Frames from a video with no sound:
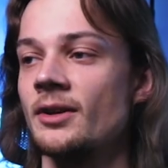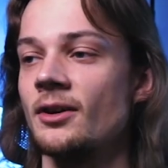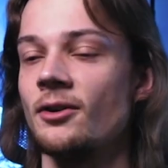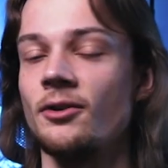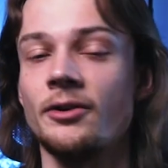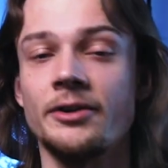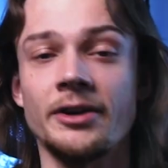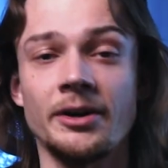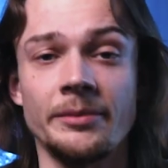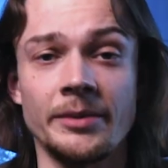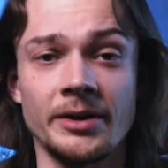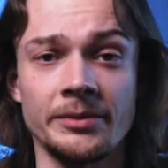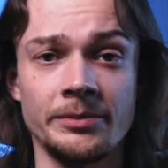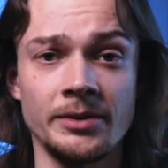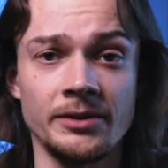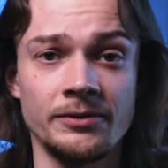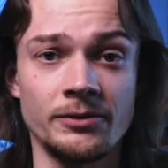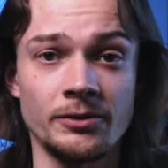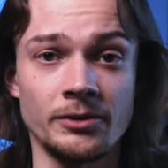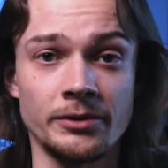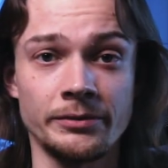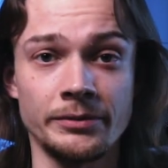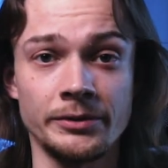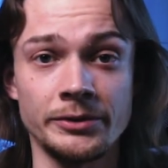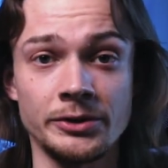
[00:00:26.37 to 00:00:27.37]
Okay, but
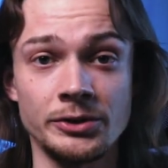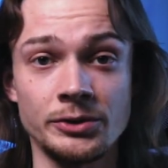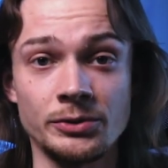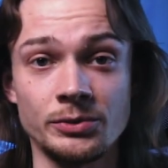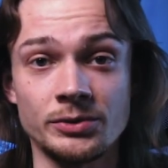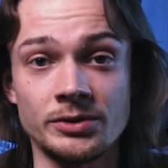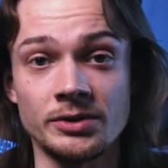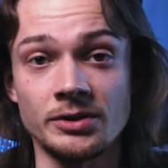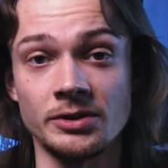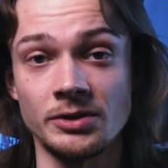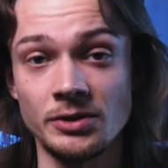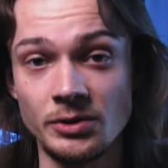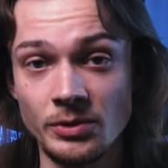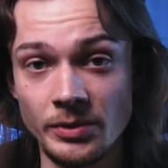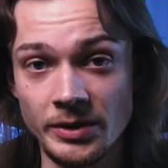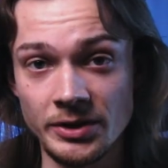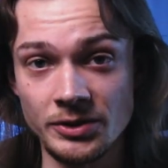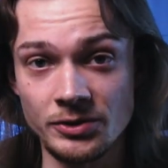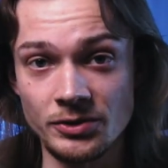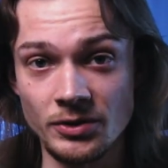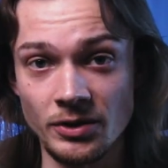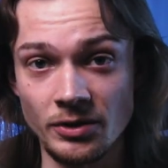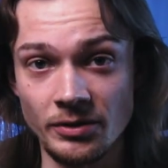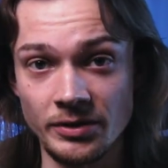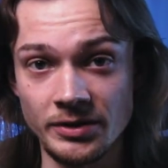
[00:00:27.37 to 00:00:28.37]
before we'll use a new
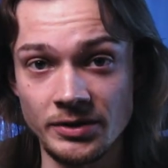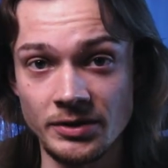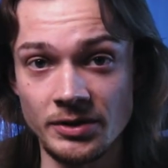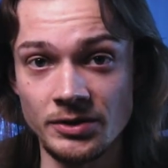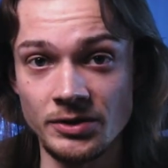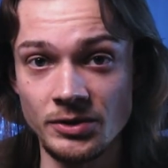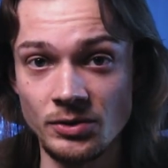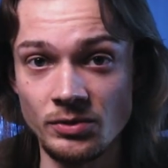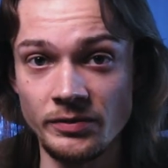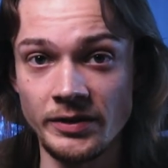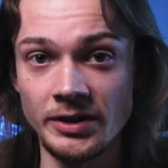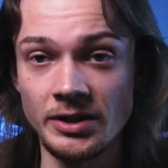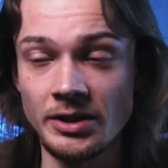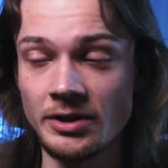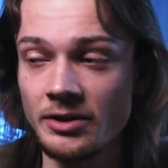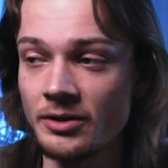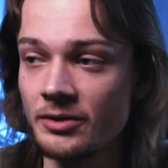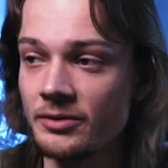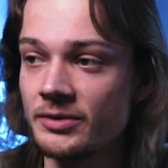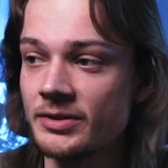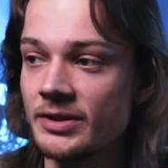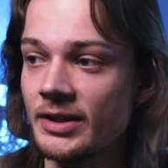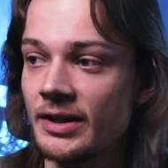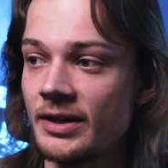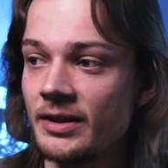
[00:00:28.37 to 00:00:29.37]
intro in the new
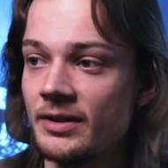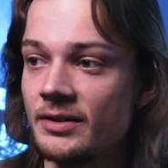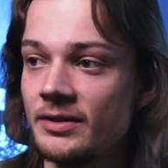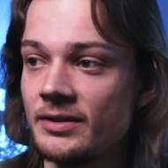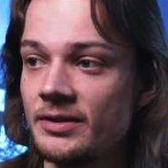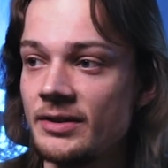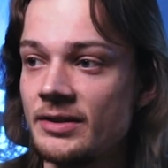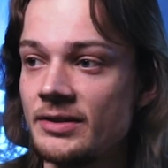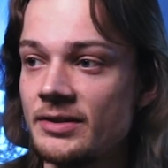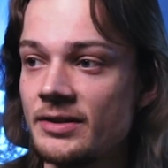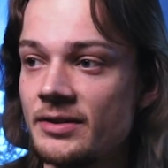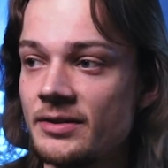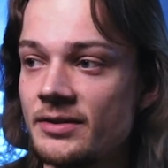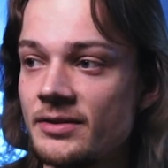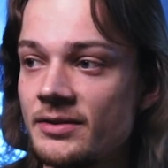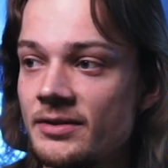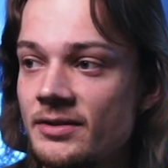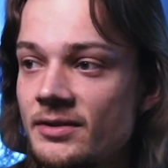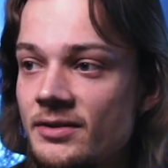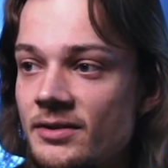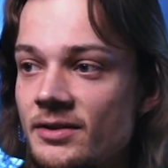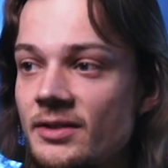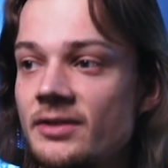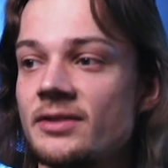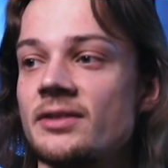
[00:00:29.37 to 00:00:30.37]
videos and
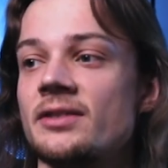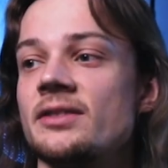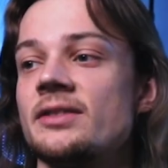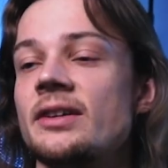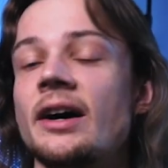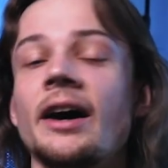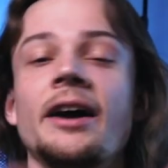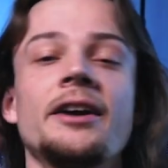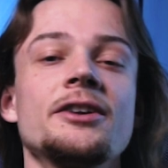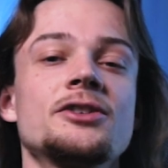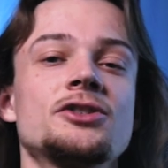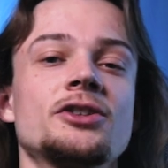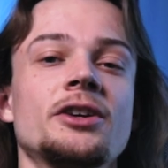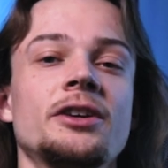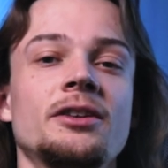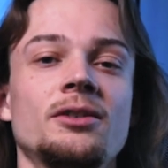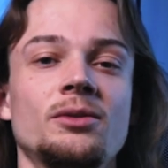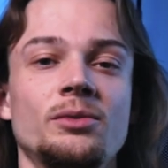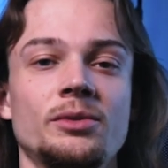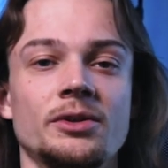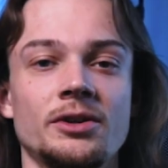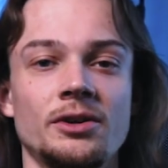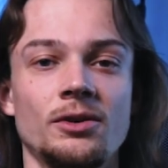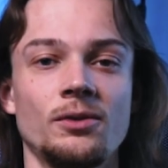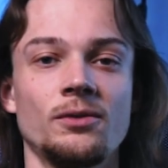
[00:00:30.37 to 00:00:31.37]
this entire
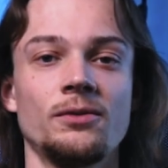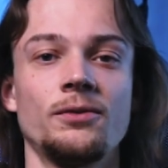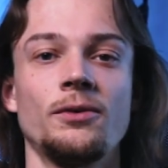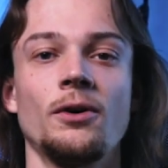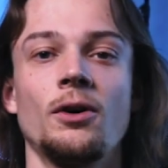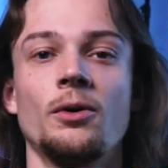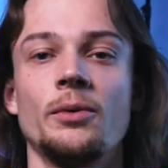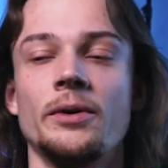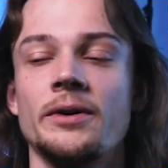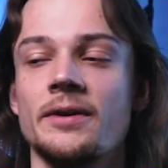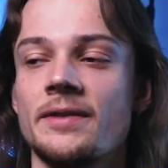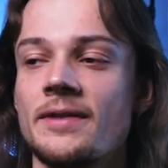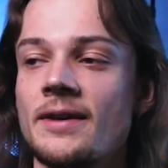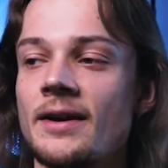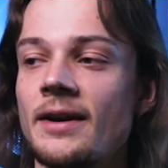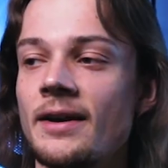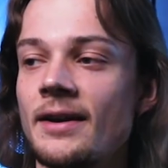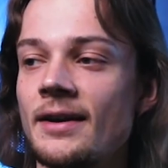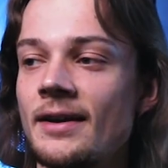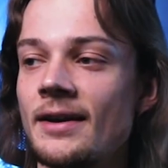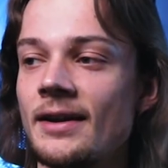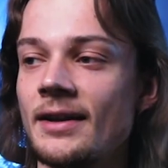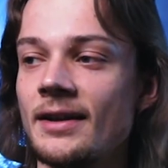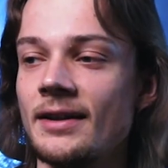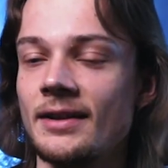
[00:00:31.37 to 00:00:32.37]
channel will go forward,
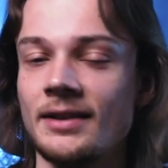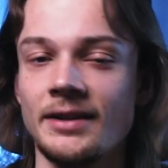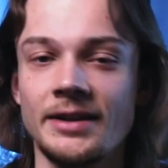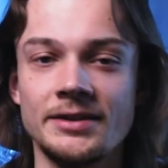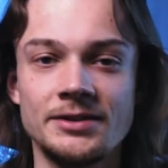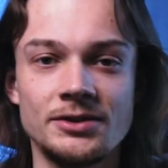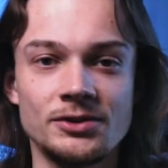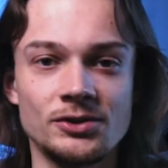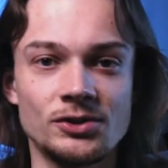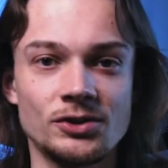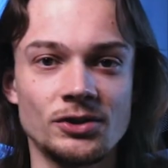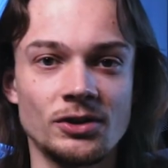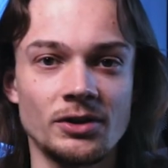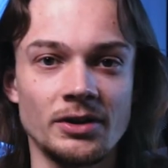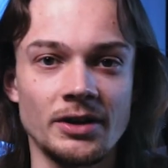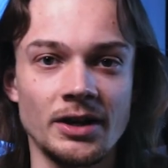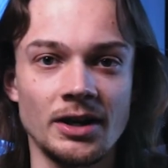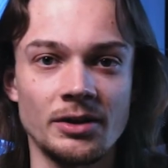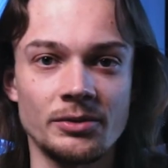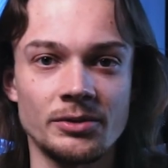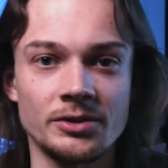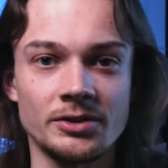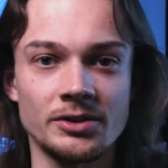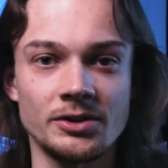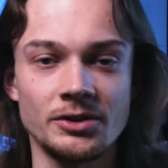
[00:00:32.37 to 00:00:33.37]
let's enjoy
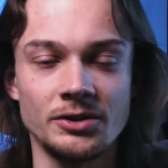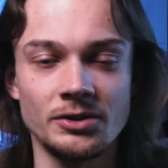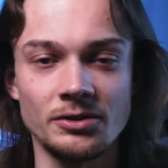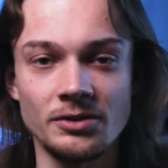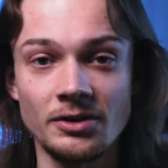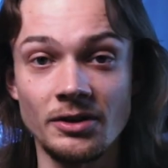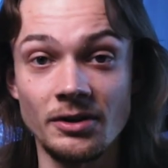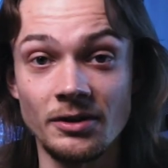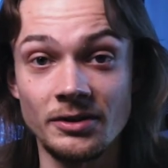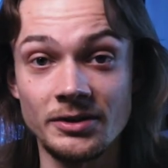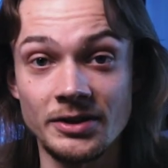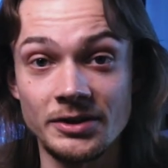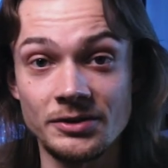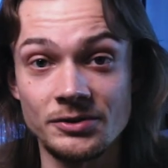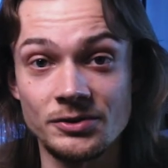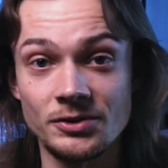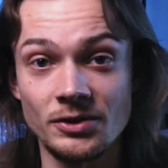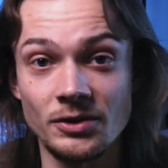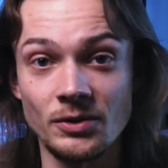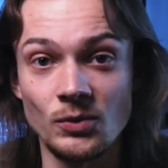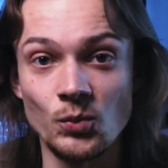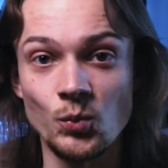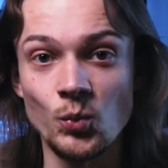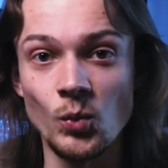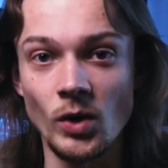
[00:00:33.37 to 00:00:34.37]
our good old
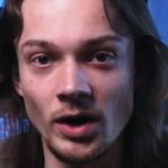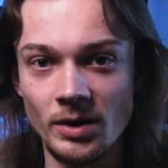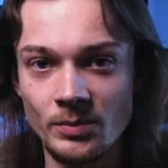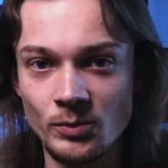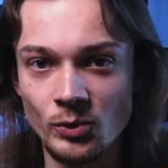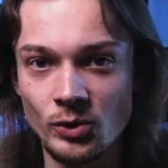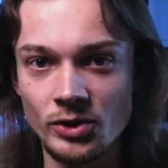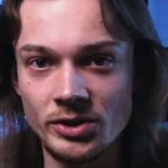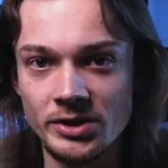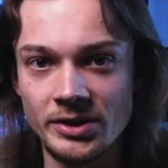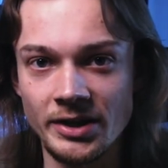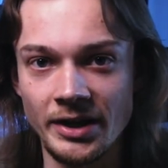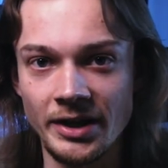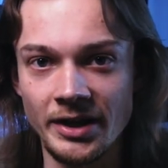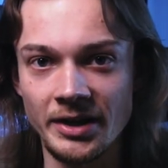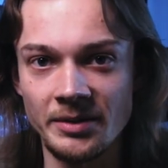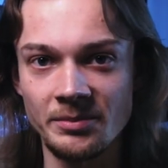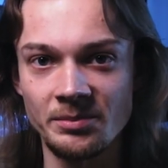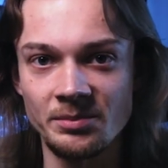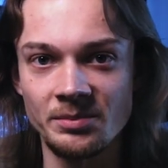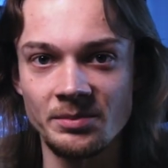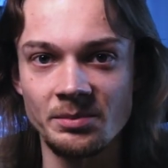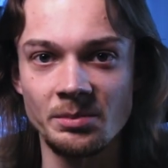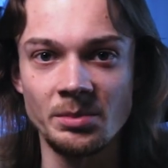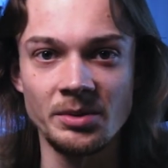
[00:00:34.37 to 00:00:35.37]
intro one more
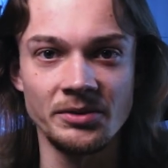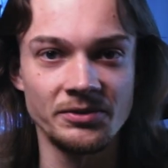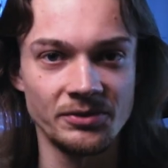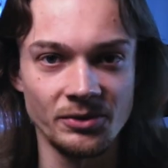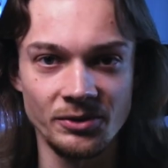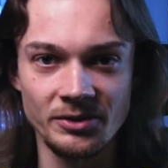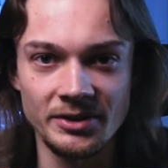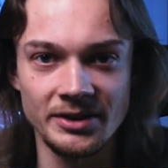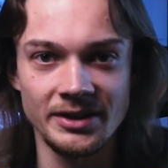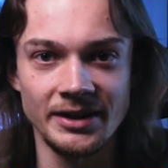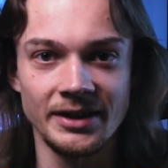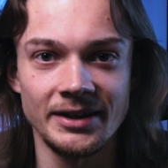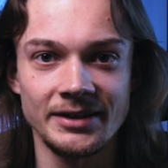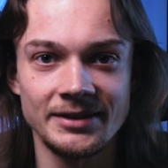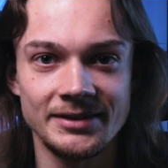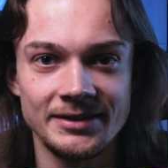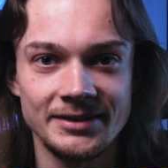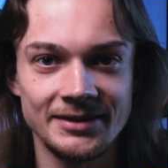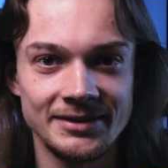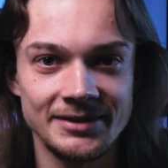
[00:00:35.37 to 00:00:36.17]
time before the end.